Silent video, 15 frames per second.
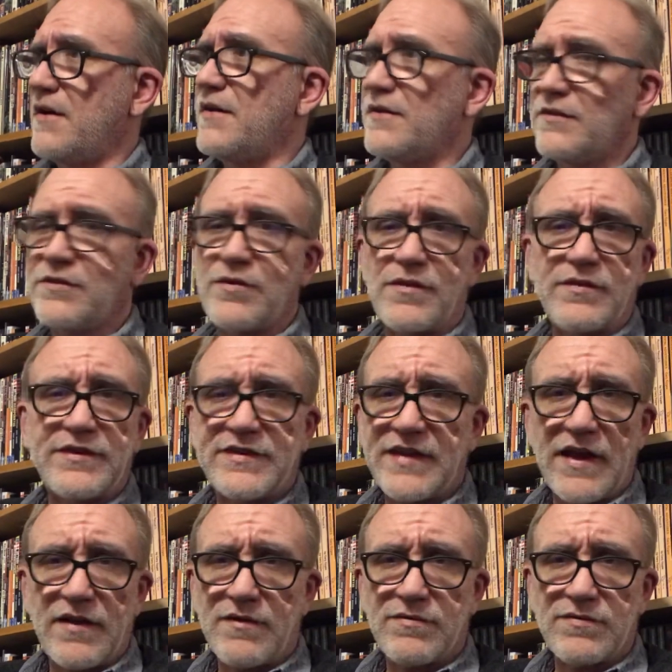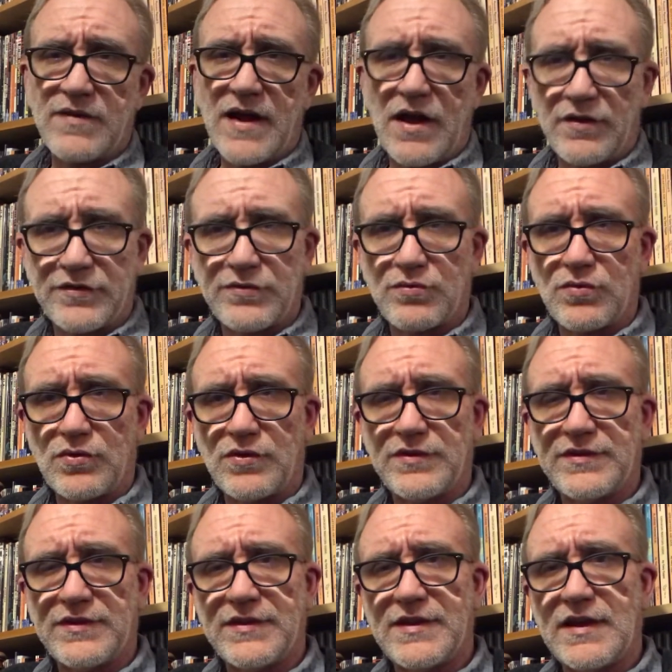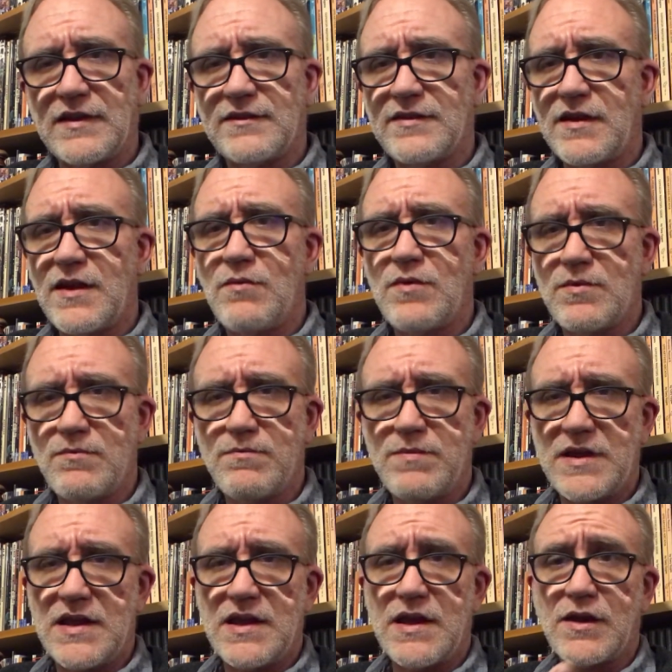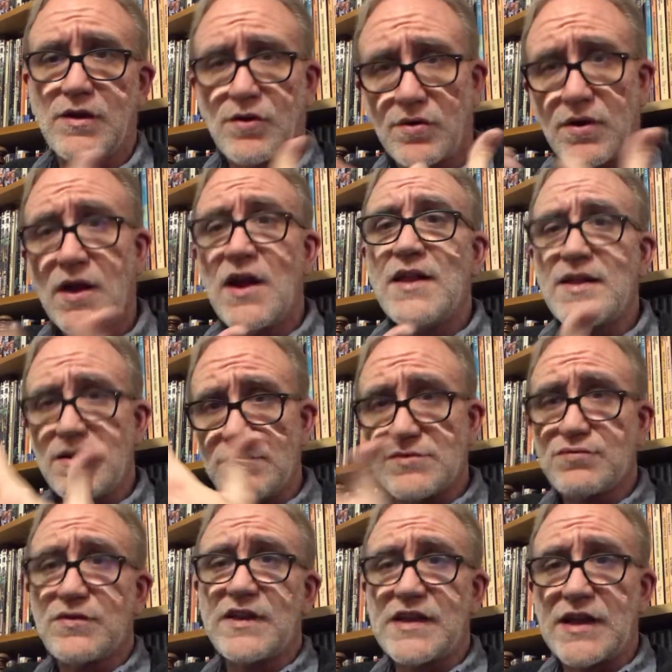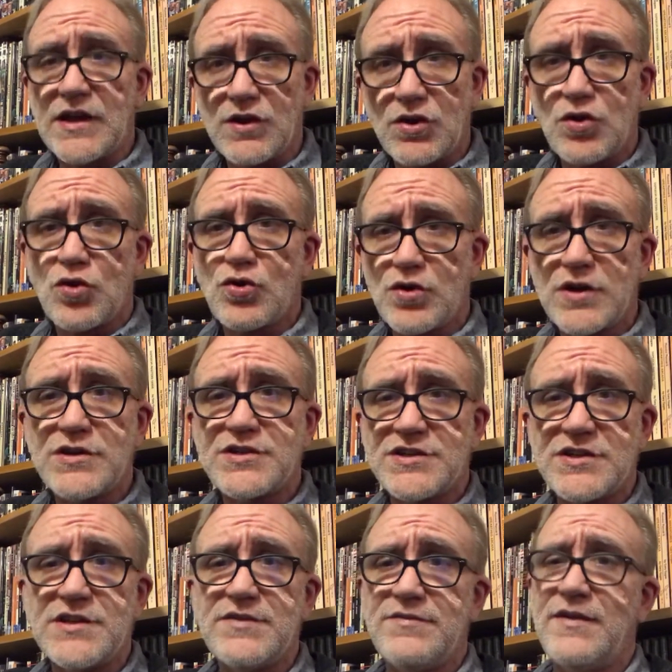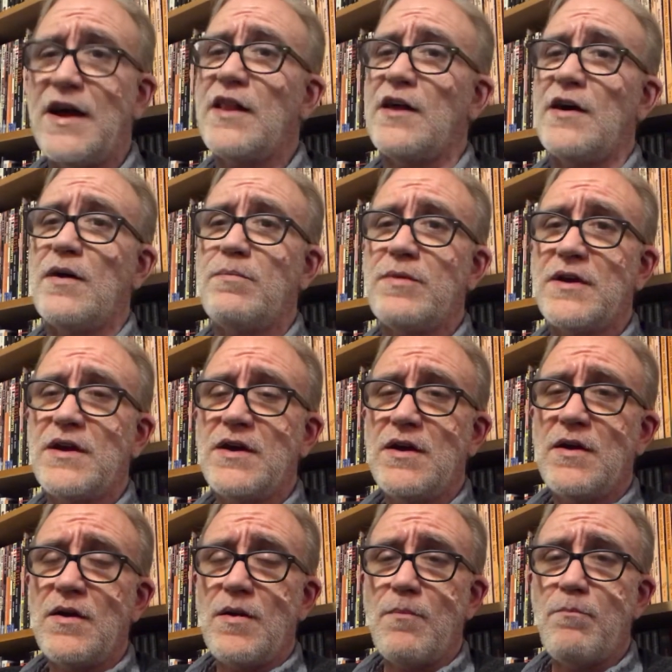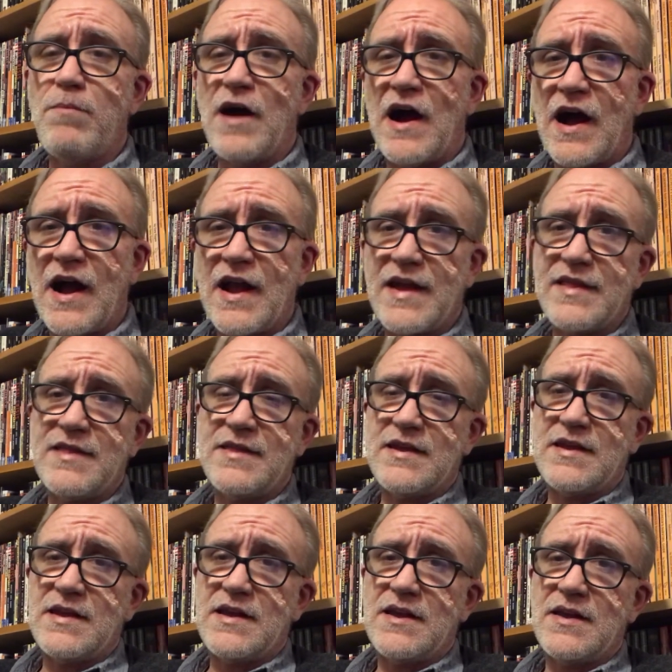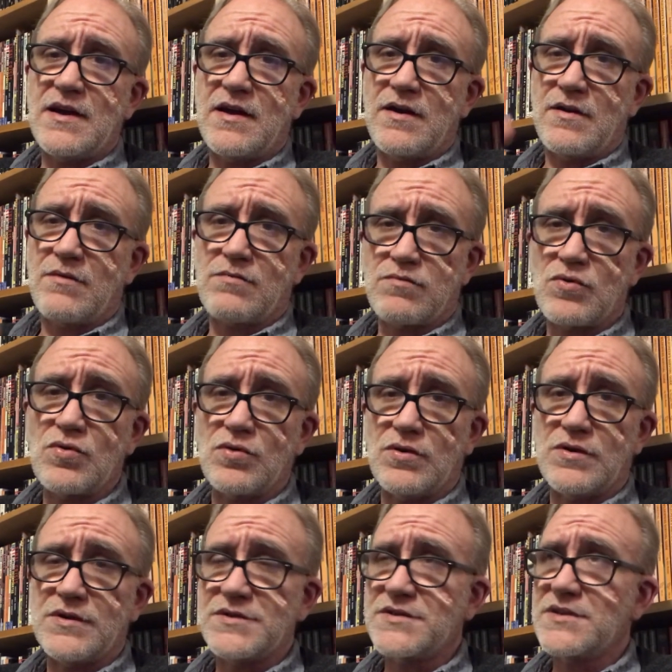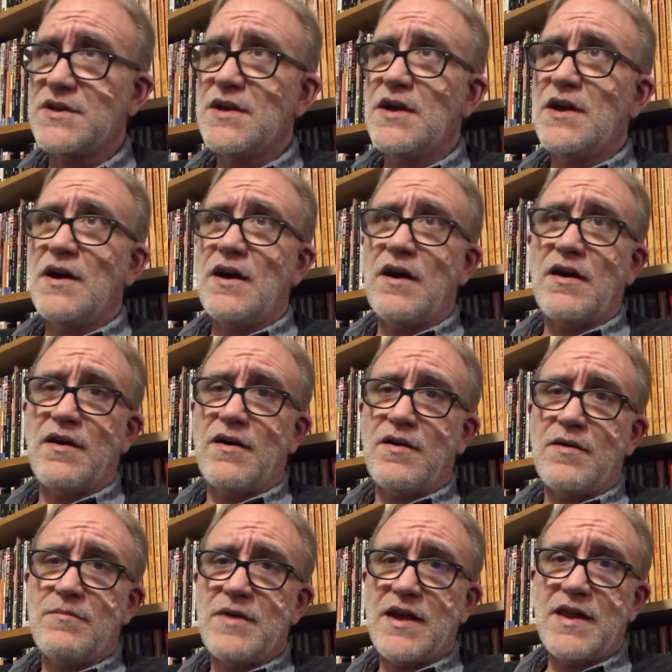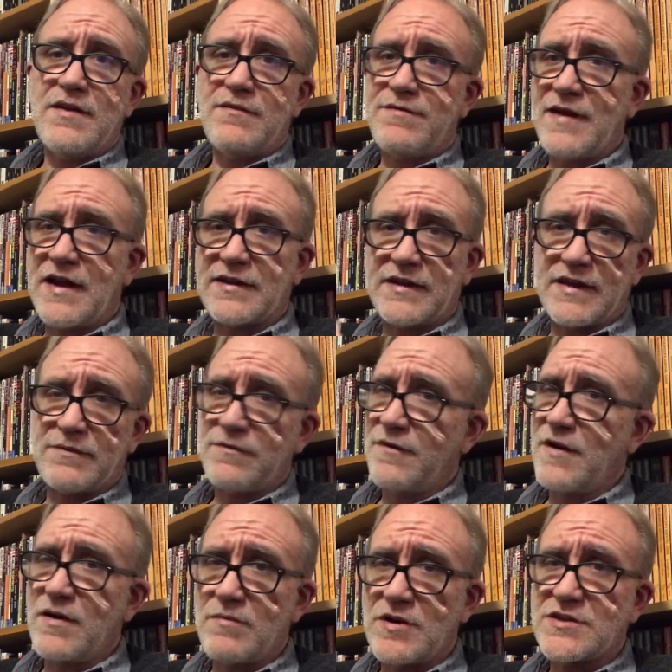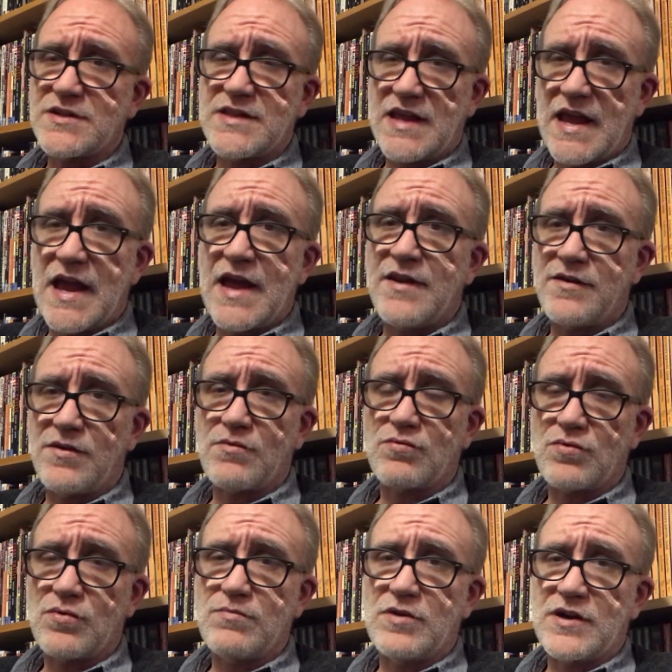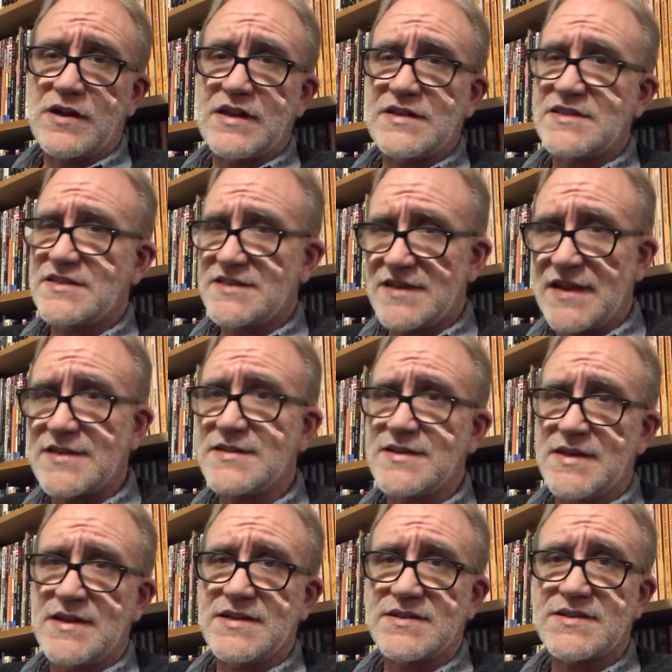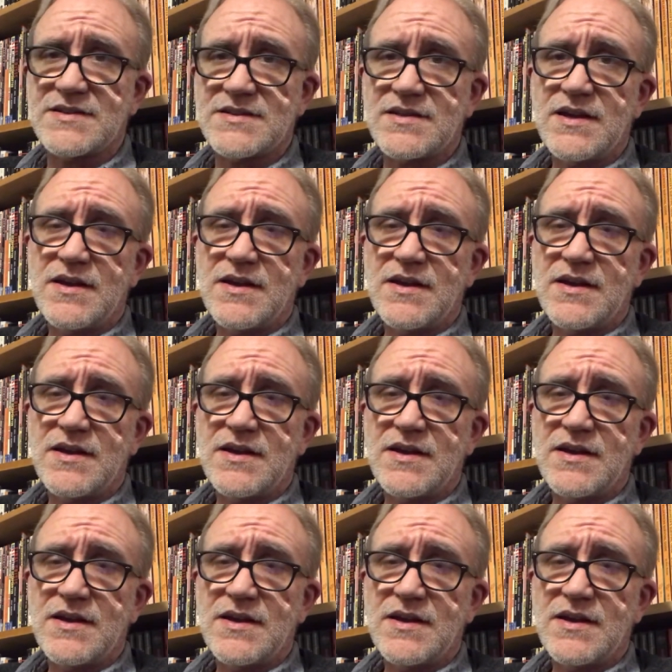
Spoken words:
sort of set of house rules and things that that he was really encouraged to develop by the rules. And in fact, like very much at the end of the rule book, it says this.